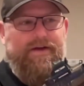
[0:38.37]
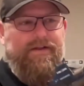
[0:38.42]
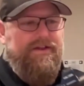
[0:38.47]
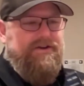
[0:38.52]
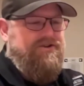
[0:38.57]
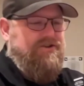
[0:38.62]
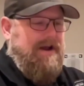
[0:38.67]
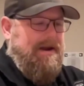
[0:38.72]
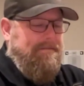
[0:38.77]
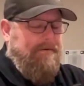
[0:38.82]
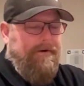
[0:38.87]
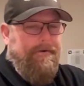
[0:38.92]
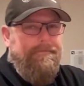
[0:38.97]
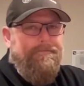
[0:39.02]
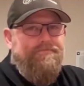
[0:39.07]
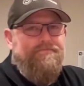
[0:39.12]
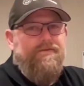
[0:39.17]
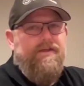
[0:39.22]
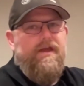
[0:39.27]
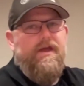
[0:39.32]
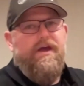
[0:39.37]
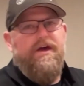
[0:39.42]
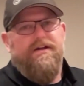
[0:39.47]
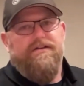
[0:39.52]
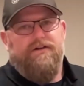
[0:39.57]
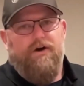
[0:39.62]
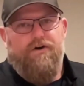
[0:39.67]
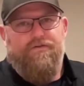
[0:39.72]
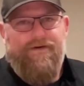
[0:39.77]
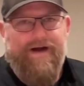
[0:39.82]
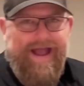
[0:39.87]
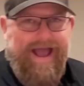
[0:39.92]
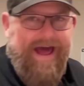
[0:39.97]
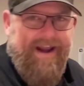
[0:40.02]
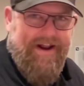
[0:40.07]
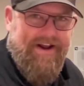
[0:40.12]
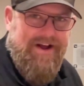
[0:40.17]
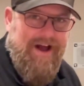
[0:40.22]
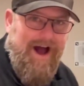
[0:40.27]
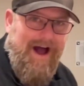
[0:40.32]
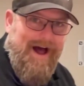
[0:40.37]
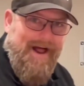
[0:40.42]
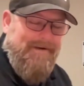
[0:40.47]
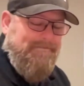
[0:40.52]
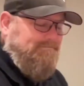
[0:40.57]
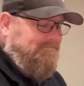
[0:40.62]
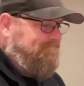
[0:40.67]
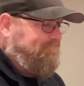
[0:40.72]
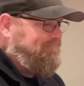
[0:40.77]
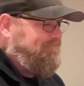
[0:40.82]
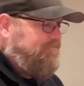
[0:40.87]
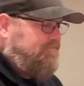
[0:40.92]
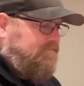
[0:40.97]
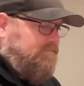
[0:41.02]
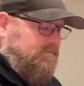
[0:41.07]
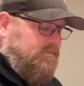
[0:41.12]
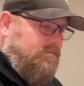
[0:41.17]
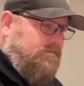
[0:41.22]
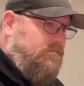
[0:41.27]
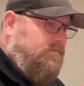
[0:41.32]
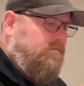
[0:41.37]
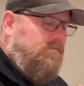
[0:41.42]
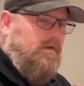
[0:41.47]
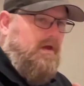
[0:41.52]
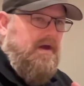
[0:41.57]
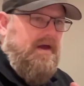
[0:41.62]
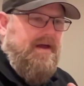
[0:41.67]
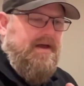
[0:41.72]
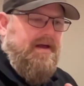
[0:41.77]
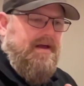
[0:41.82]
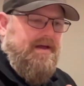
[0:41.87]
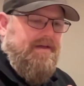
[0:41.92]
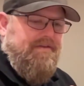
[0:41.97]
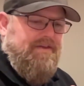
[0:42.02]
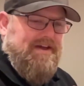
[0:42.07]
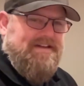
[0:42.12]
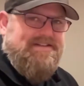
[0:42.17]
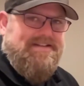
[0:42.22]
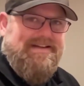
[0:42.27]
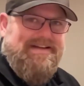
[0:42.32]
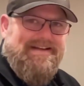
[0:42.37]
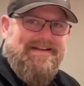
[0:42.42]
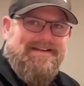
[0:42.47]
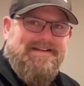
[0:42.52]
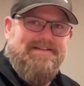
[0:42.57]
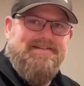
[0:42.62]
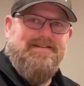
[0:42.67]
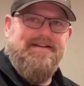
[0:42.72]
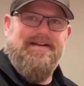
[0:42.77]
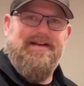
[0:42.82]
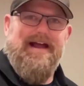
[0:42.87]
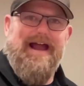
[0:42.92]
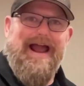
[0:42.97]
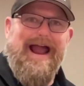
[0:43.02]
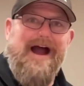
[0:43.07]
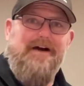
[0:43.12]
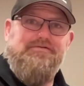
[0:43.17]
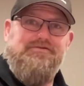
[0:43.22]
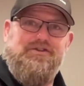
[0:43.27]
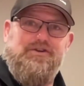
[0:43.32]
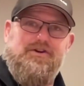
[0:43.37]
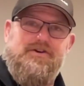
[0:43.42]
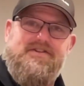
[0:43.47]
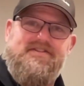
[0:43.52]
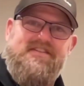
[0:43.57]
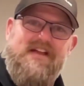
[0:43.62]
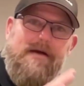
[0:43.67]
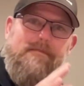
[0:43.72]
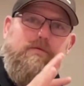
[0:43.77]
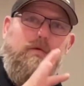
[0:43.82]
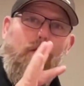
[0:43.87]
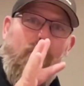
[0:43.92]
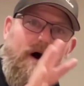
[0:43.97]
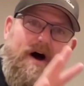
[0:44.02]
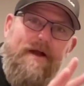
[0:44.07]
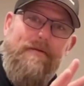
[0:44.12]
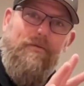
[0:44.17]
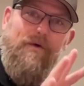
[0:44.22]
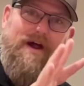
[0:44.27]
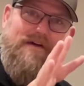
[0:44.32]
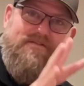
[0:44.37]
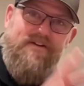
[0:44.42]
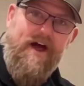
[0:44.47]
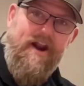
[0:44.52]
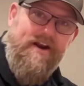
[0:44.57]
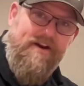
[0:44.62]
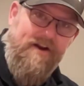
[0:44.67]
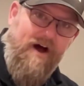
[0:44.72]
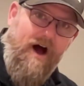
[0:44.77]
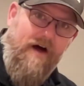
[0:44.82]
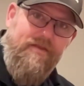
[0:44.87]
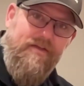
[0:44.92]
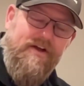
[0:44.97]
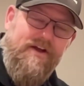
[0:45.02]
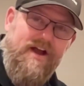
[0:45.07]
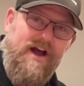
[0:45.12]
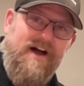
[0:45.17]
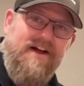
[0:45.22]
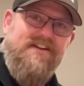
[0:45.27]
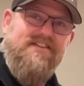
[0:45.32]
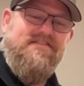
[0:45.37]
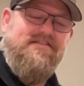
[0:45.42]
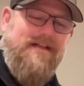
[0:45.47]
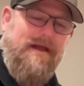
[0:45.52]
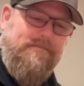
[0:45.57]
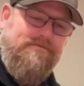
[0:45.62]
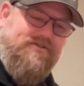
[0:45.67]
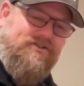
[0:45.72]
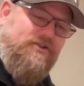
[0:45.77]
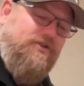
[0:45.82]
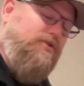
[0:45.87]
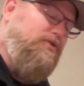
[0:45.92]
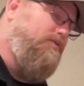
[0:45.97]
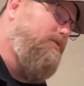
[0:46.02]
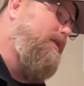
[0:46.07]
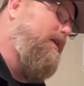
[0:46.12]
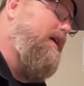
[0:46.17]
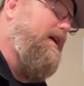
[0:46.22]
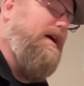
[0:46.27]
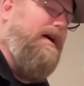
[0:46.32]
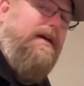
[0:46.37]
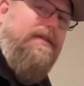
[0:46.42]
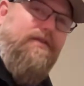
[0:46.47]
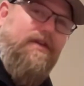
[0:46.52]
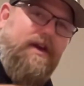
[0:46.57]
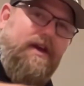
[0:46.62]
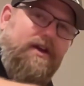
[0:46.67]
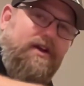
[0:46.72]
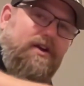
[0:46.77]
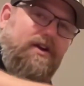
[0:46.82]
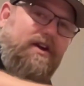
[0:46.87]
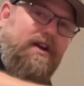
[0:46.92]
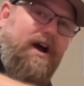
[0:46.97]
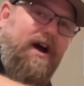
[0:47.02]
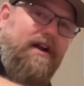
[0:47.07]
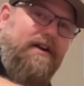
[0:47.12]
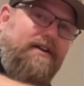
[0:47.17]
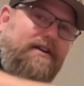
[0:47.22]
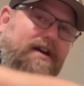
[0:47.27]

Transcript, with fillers: in the chamber. So if I add a gun, this is after step one where I've gotten on the gun. Step two, the gun